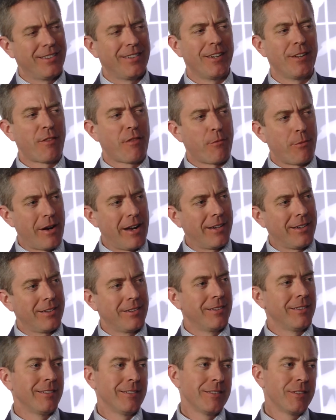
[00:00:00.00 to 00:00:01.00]
a threat
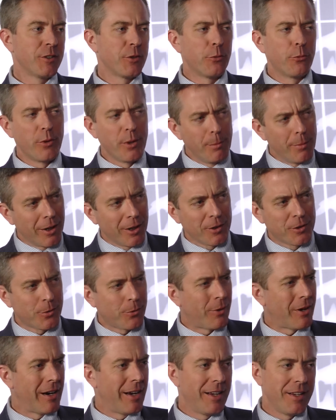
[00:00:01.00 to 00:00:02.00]
to
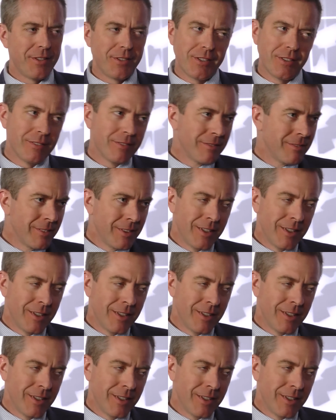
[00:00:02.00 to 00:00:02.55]
remilitarize and